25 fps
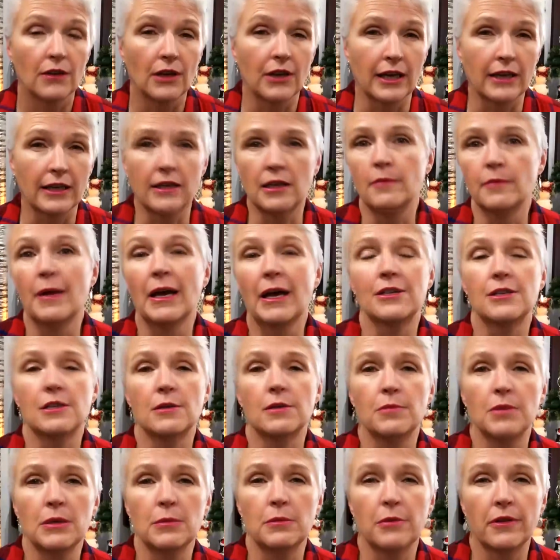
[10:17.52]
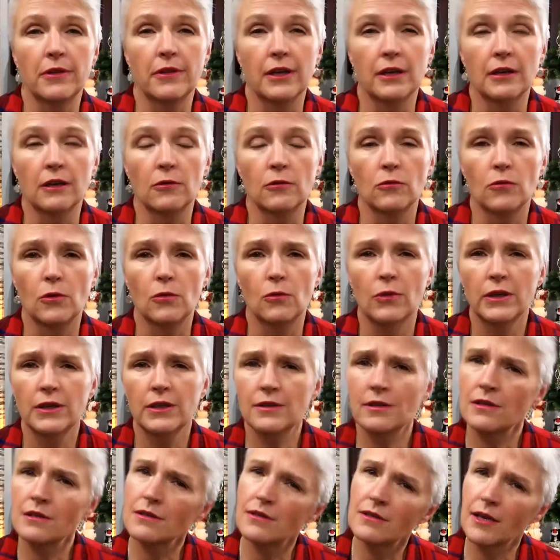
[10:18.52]
I can imagine people thinking, well, what
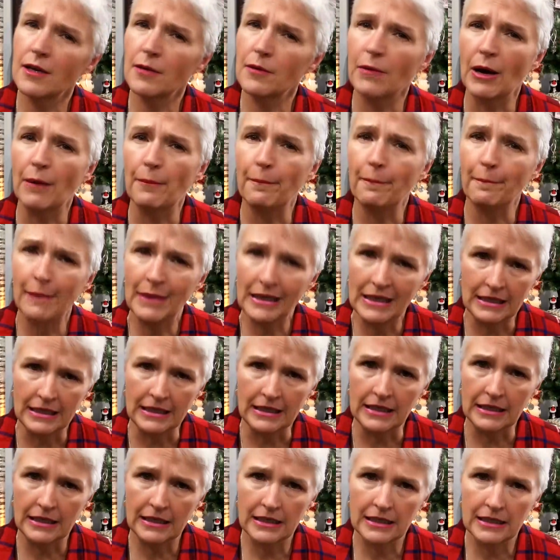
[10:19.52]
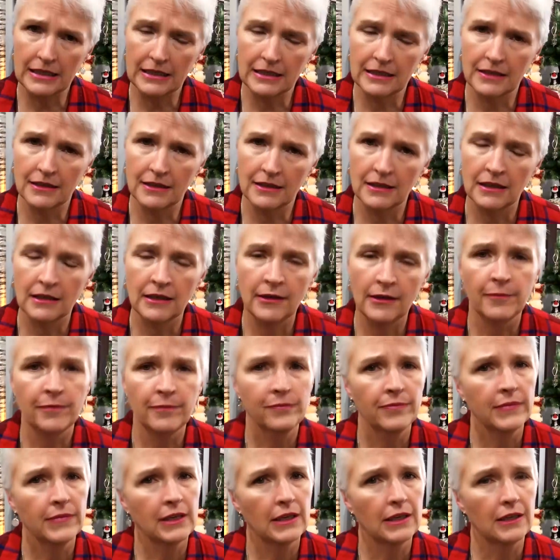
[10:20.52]
does it say about me
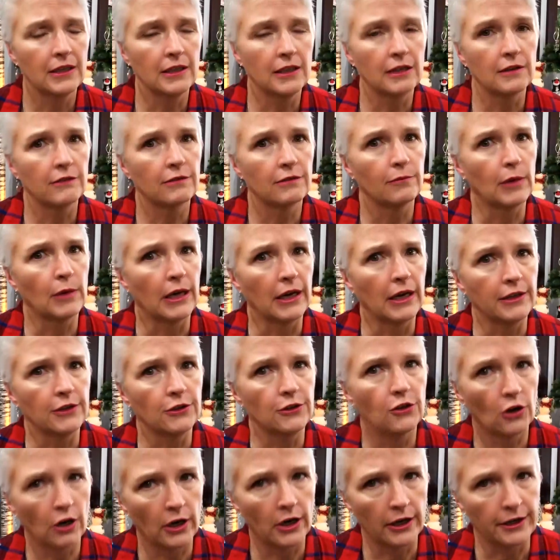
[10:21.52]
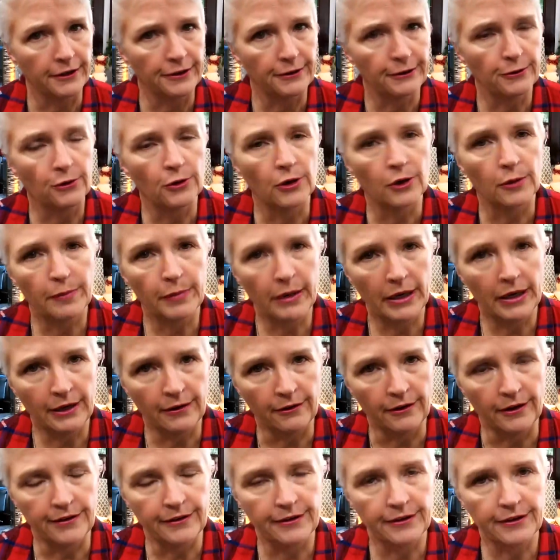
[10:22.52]
if my daughter or a
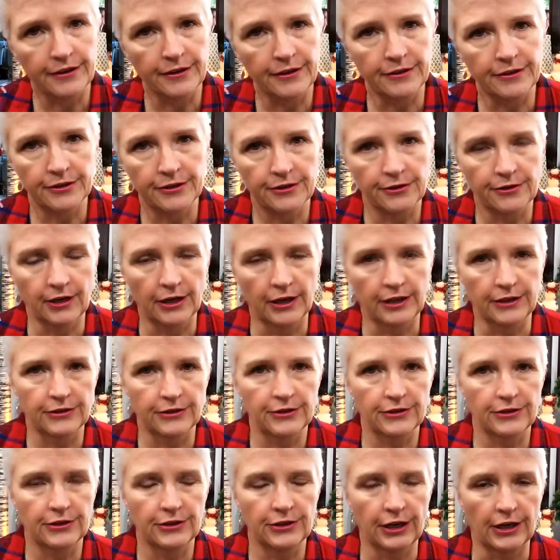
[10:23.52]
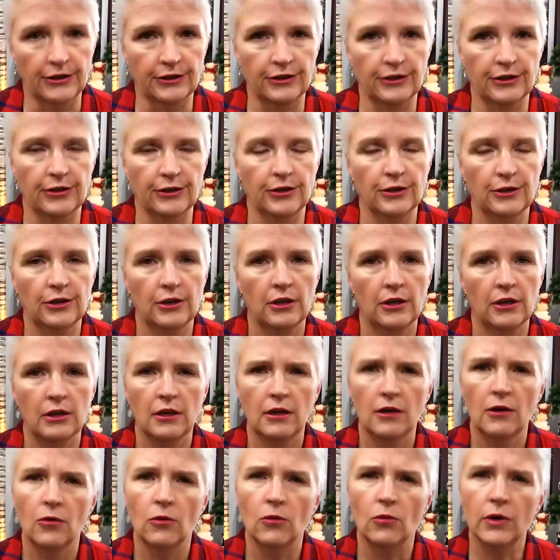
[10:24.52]
parent is transgender?
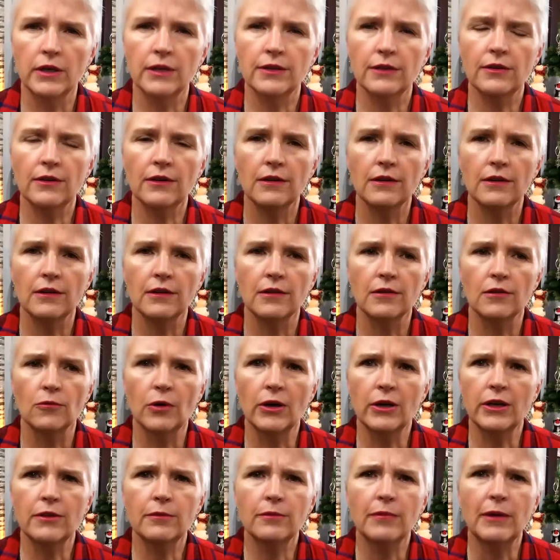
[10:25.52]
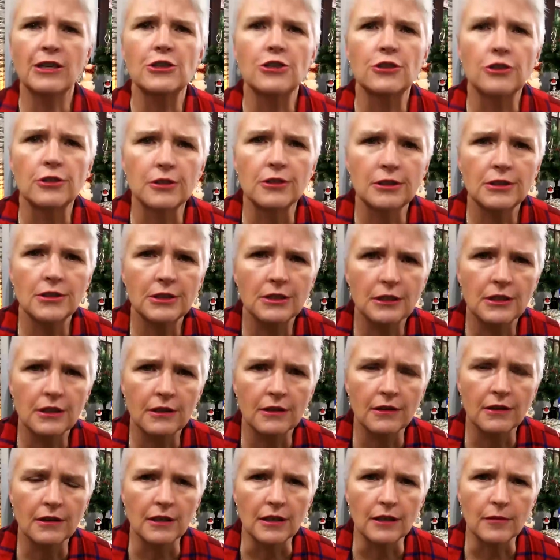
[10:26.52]
What is my church going
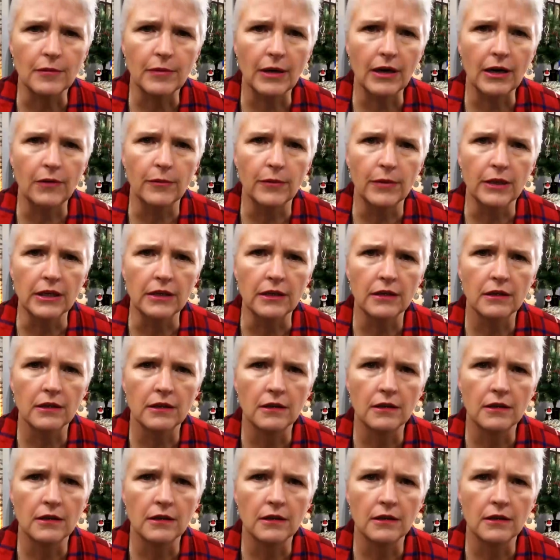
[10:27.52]
to think about me?